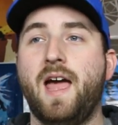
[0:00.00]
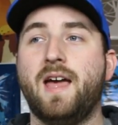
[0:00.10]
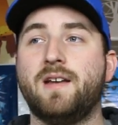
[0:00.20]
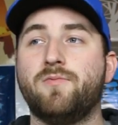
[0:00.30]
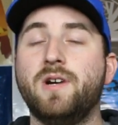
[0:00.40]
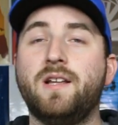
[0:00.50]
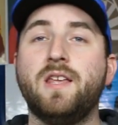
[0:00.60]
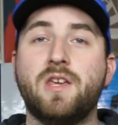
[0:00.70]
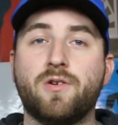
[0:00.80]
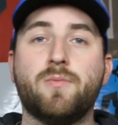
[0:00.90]
And
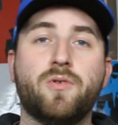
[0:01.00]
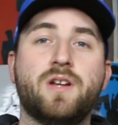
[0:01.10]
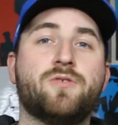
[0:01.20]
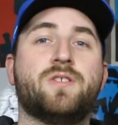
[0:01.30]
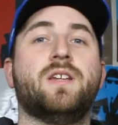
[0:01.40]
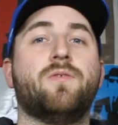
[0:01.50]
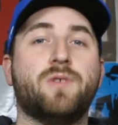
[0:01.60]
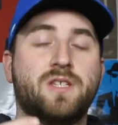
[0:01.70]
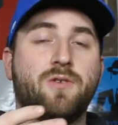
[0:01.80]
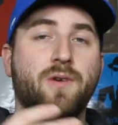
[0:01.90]
really, you're more interested
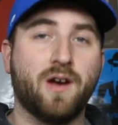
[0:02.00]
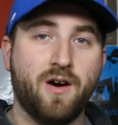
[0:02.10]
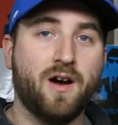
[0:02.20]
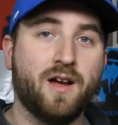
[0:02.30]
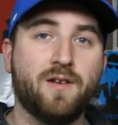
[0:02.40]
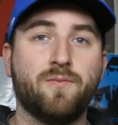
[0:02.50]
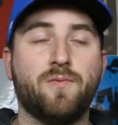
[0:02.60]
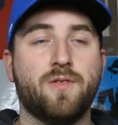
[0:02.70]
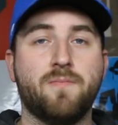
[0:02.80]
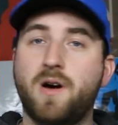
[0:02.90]
in what's going
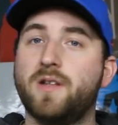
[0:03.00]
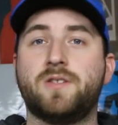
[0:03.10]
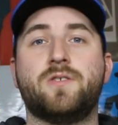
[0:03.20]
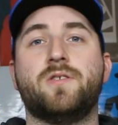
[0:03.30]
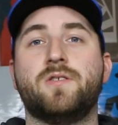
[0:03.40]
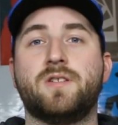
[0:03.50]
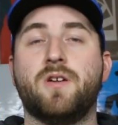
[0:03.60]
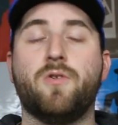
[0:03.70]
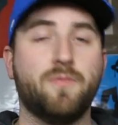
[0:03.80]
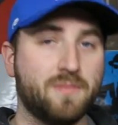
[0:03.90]
on with the monsters,
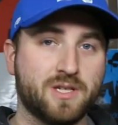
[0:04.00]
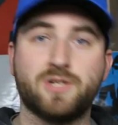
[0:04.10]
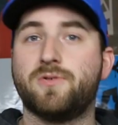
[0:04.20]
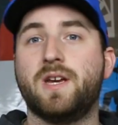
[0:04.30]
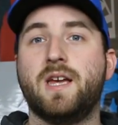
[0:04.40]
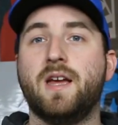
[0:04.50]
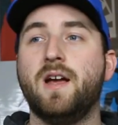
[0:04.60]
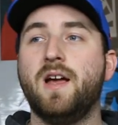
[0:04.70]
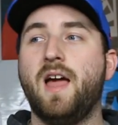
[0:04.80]
the whole mystery,